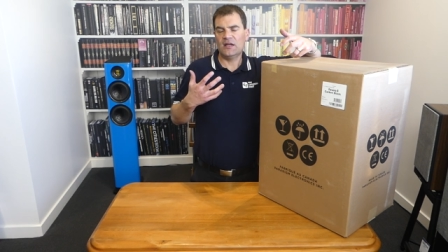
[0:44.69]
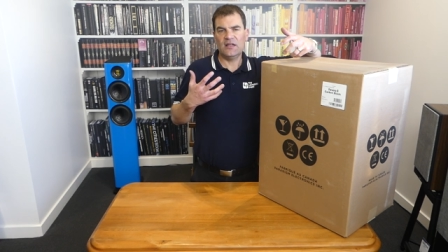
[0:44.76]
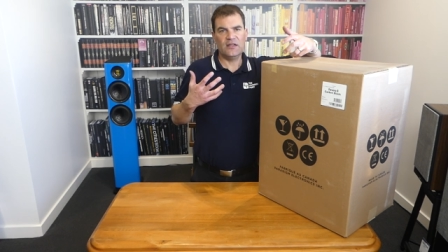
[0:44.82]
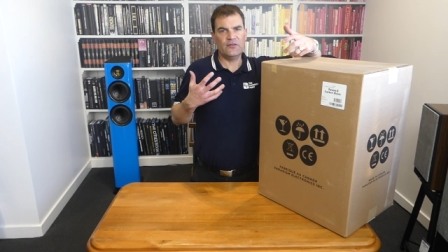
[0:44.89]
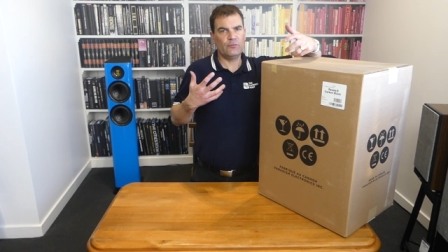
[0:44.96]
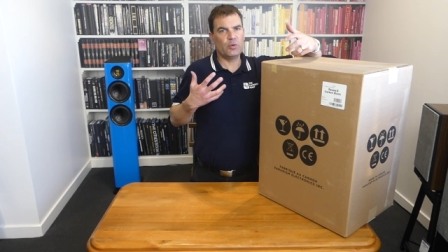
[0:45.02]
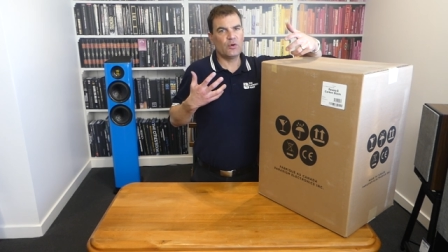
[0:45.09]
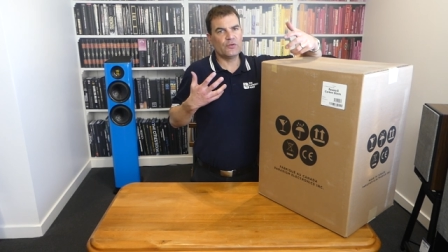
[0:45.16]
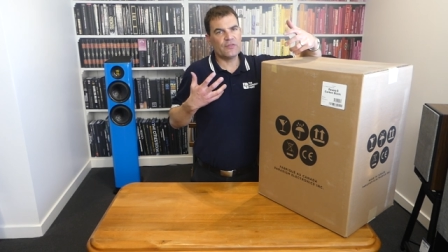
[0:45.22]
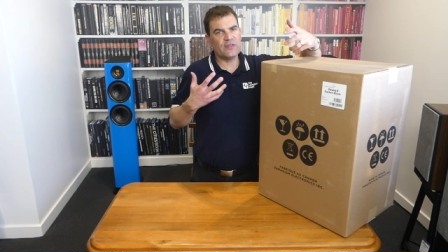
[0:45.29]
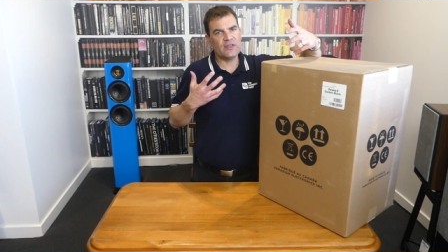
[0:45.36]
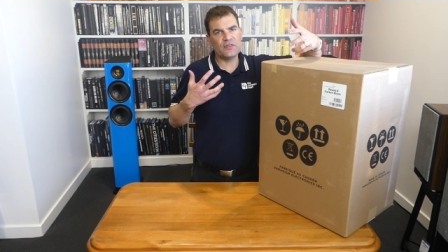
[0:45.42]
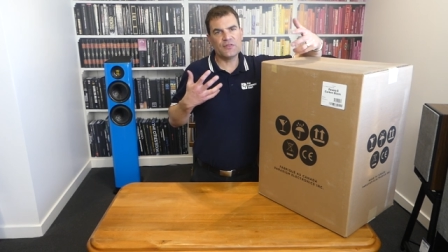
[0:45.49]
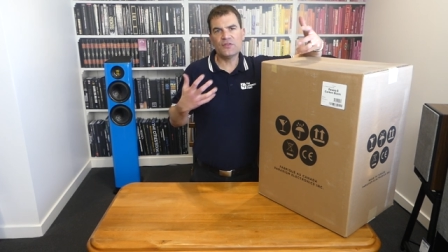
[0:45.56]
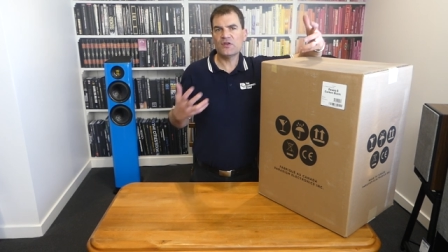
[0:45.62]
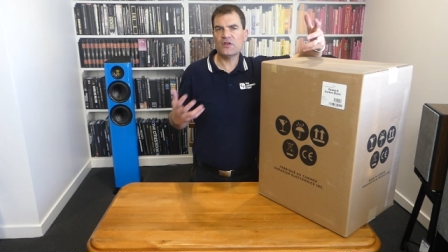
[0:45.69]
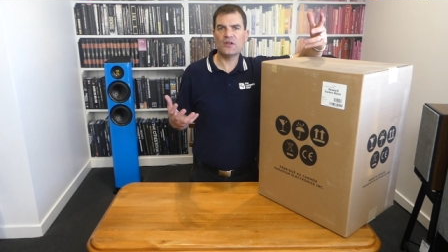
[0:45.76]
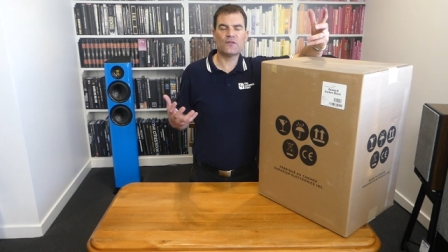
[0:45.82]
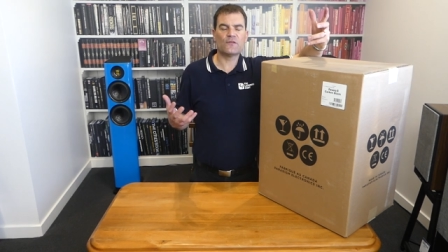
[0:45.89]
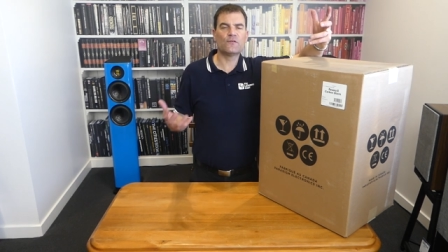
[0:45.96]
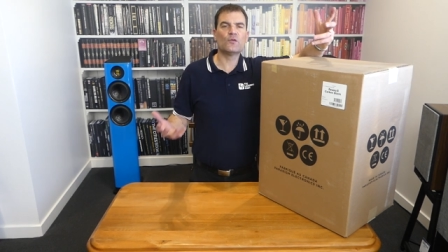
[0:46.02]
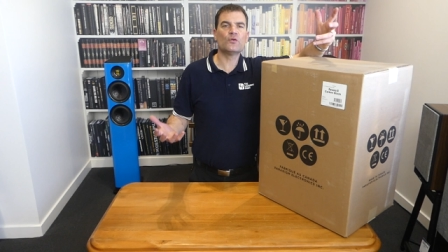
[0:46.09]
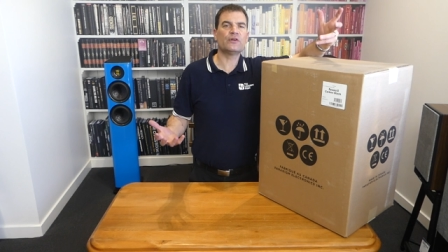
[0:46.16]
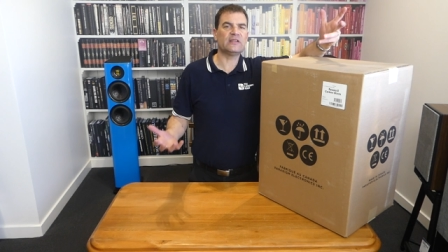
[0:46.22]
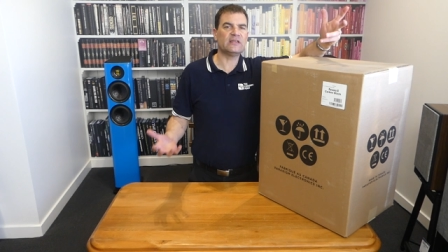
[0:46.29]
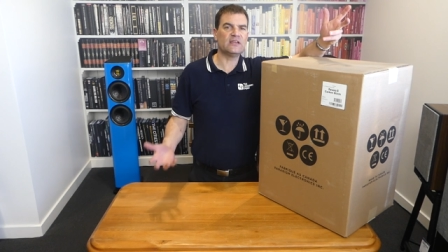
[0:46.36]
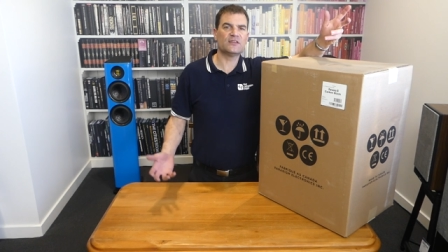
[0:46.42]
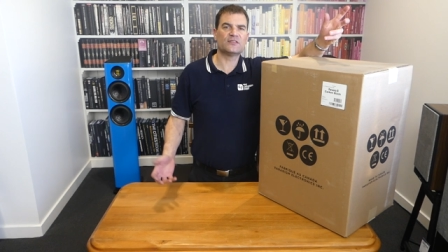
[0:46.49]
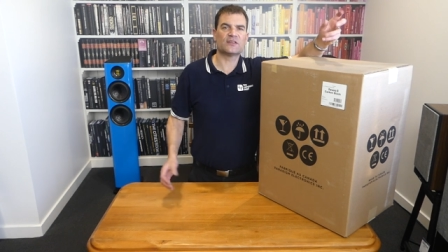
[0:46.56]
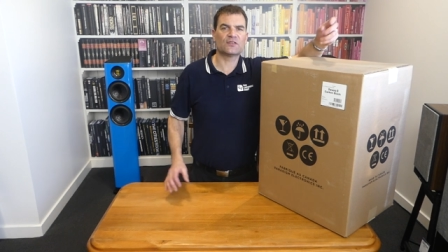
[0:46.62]
have put their 30 to 40
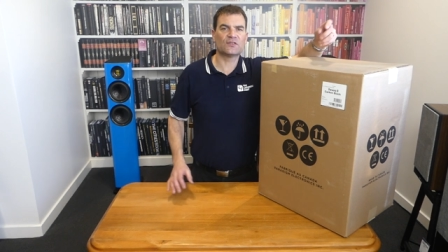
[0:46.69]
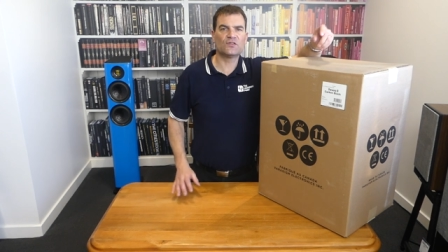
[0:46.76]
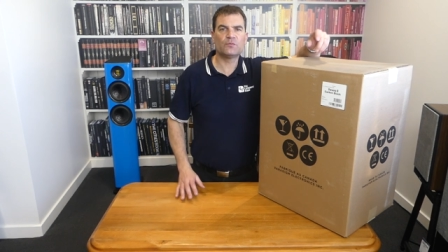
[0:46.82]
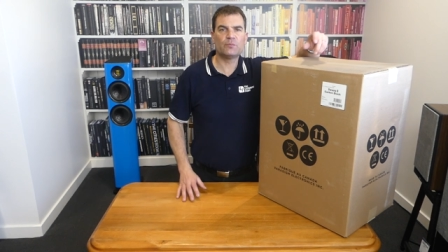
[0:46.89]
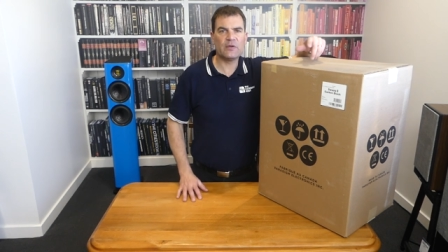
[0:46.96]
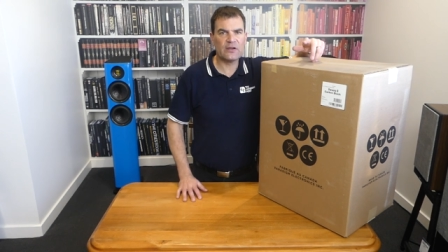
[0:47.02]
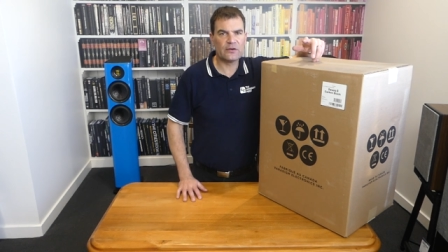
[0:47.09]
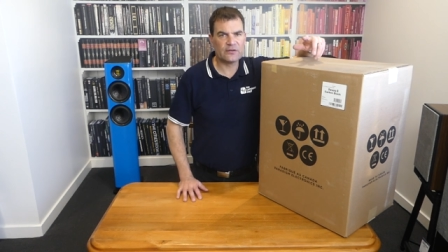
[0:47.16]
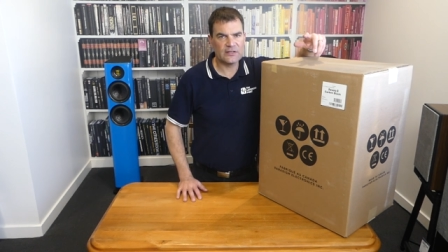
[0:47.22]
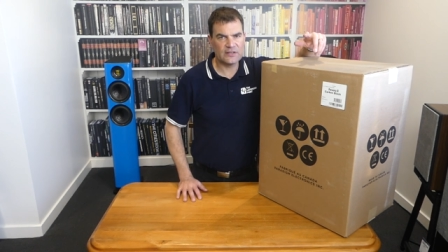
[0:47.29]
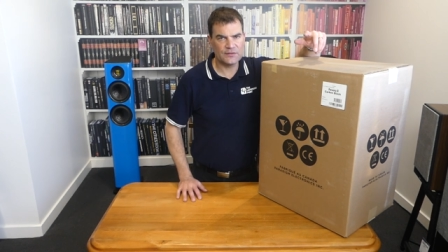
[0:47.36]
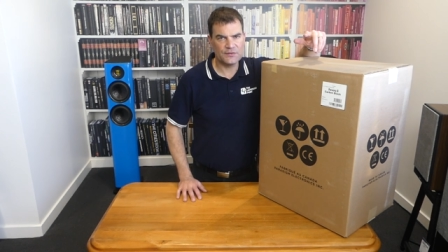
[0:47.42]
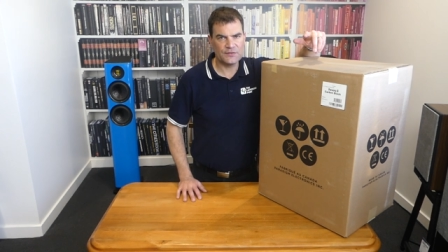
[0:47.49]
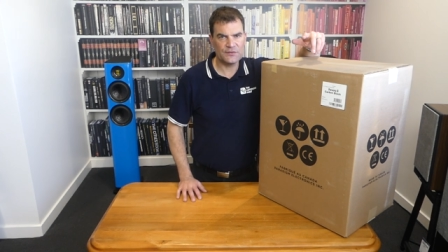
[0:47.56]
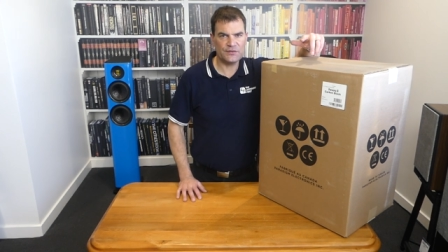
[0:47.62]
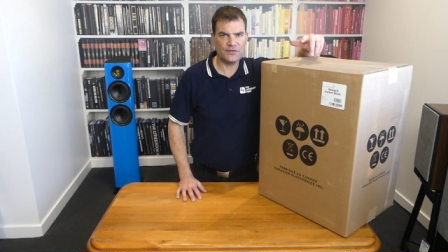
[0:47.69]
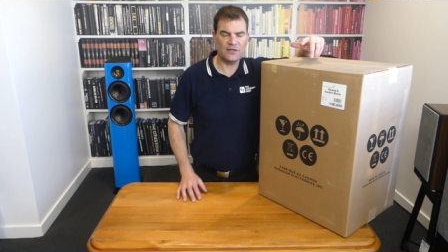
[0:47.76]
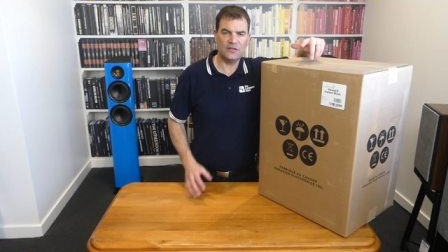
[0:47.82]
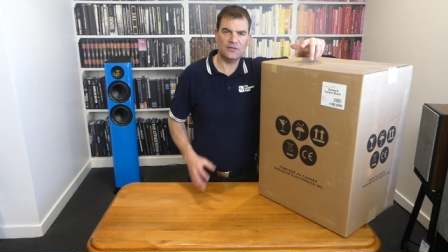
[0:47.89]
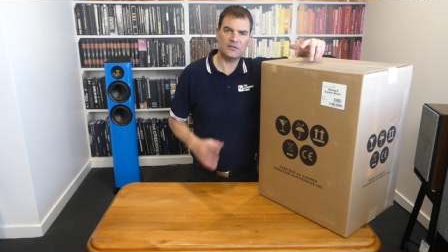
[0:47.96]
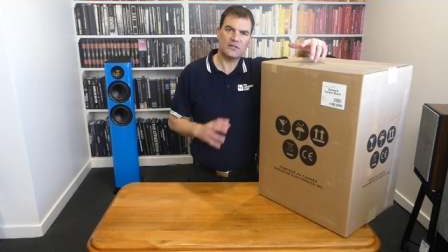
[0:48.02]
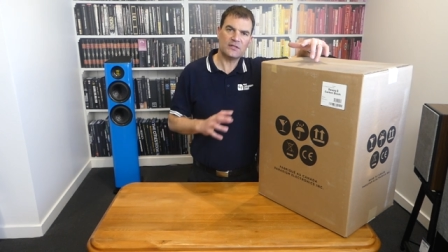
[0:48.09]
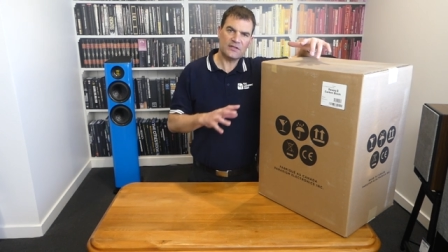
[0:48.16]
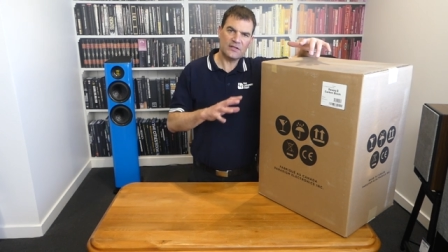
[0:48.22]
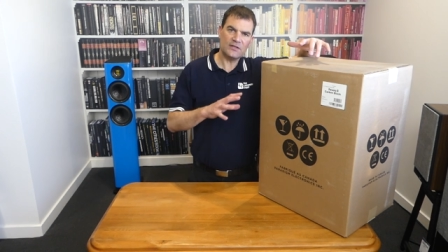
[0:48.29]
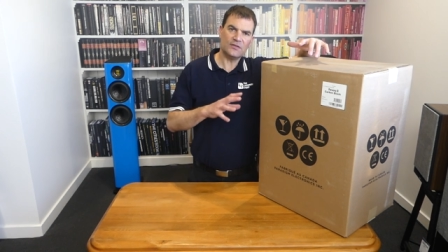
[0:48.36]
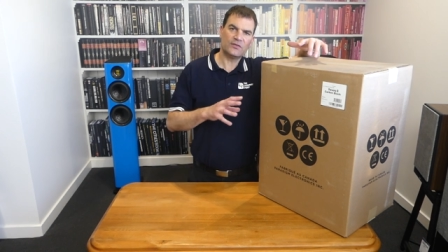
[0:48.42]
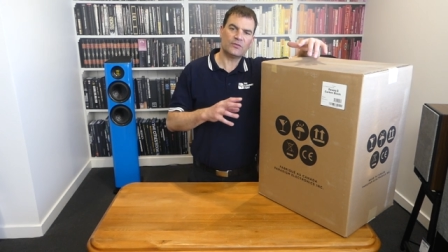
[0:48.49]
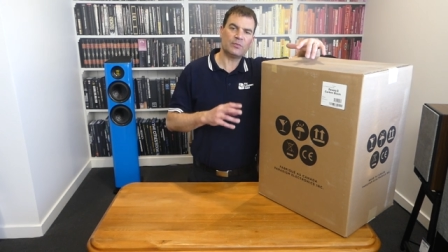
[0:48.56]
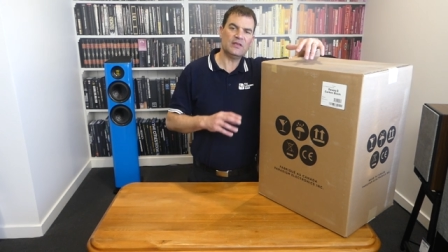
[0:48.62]
years experience into
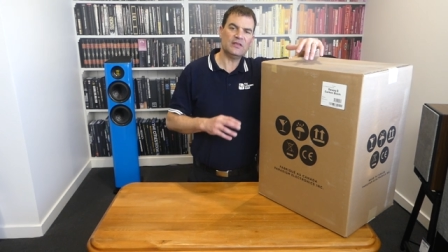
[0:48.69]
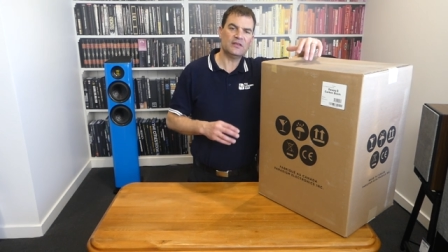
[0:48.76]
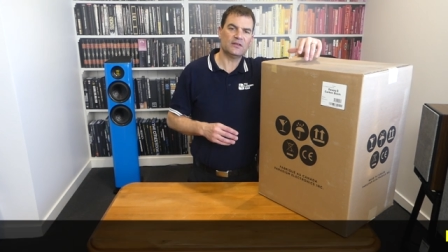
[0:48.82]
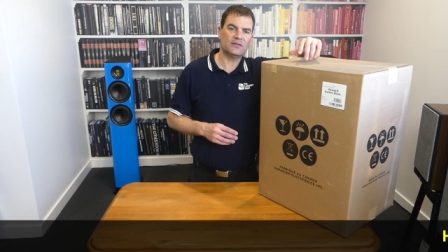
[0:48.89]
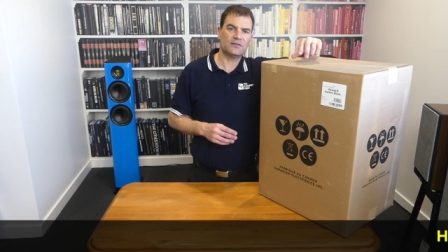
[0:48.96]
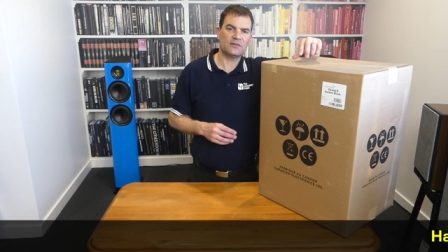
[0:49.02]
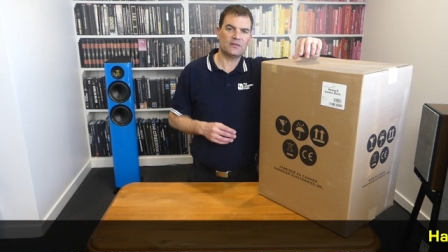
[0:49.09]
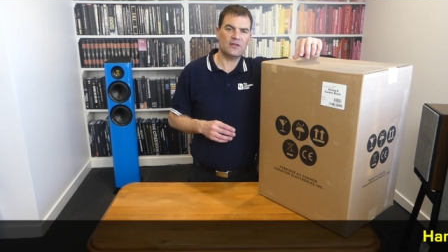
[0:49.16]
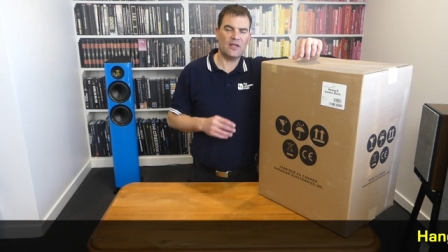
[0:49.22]
these speakers.